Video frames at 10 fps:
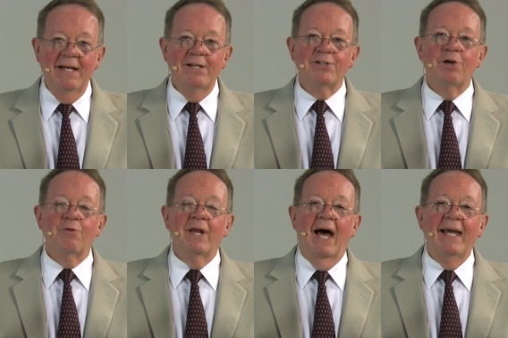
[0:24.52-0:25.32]
so
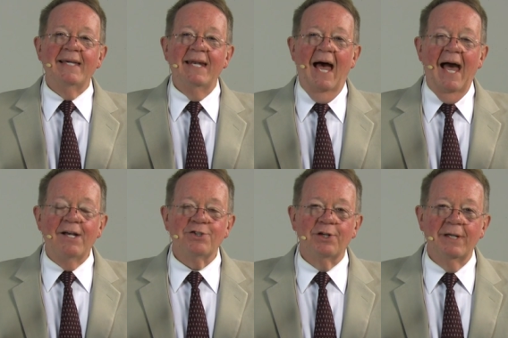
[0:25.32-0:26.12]
that I can
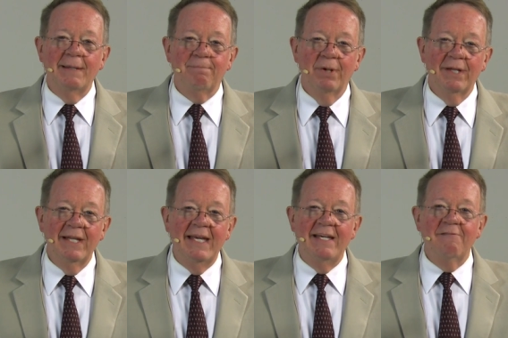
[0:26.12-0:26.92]
actually
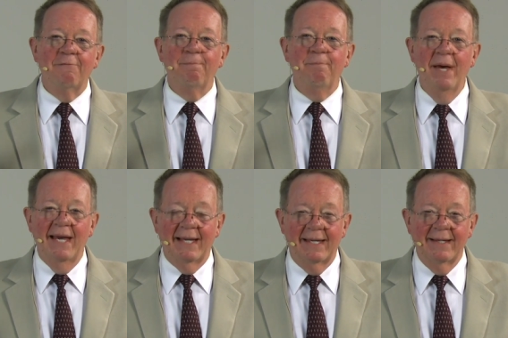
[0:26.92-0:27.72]
believe
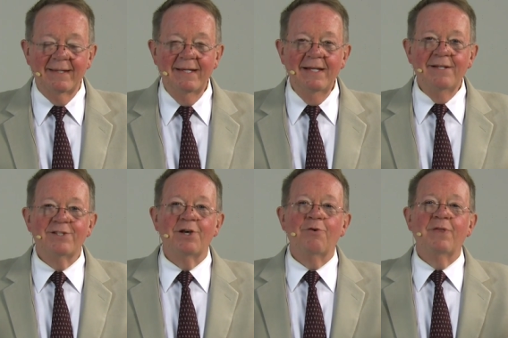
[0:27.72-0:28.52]
big,
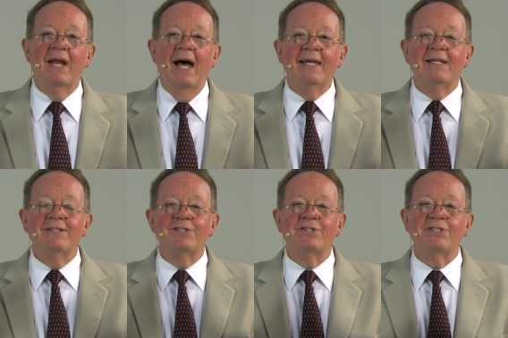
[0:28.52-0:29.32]
so that I
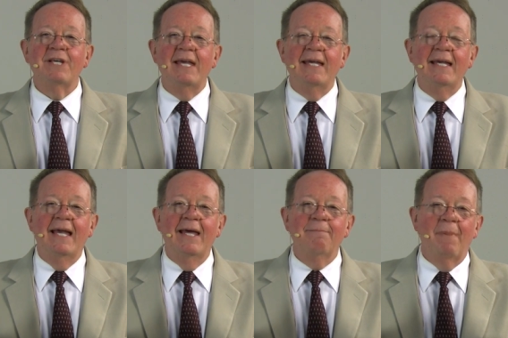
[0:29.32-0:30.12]
can see
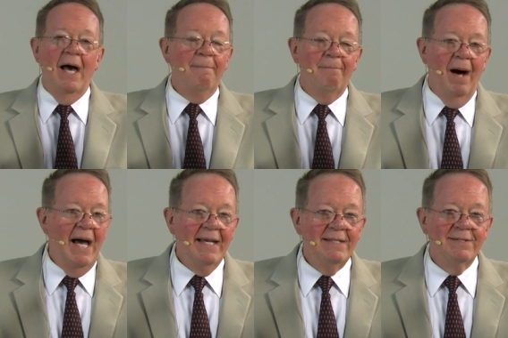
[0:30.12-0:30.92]
in my
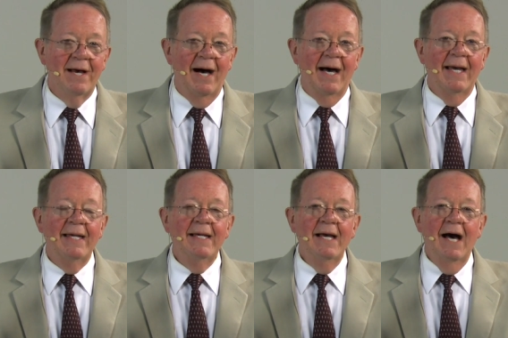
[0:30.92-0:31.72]
mind's
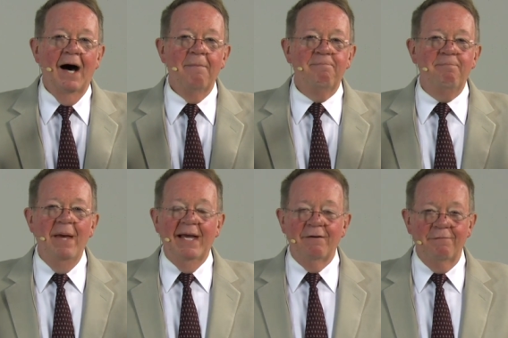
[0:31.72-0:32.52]
eye a
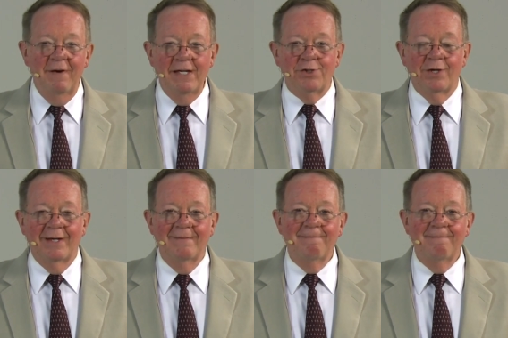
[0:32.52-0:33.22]
big vision.